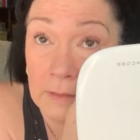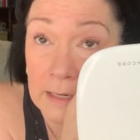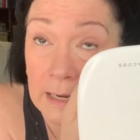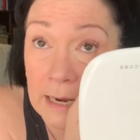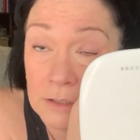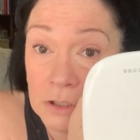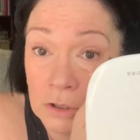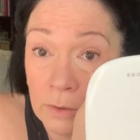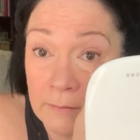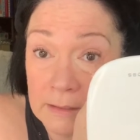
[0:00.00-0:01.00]
the key to
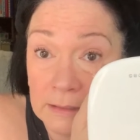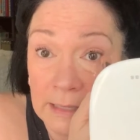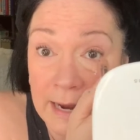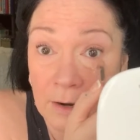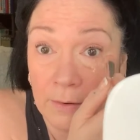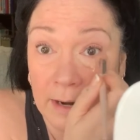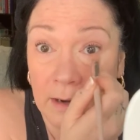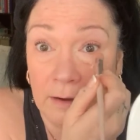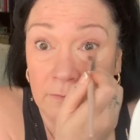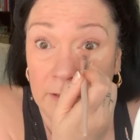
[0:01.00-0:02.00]
doing this
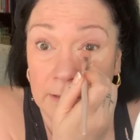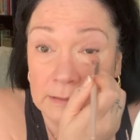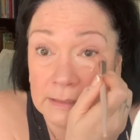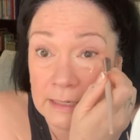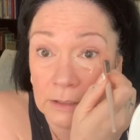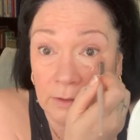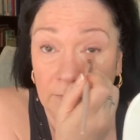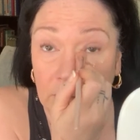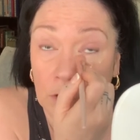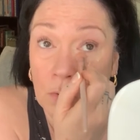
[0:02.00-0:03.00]
layering of the concealer,
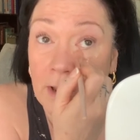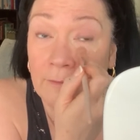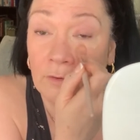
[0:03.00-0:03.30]
if you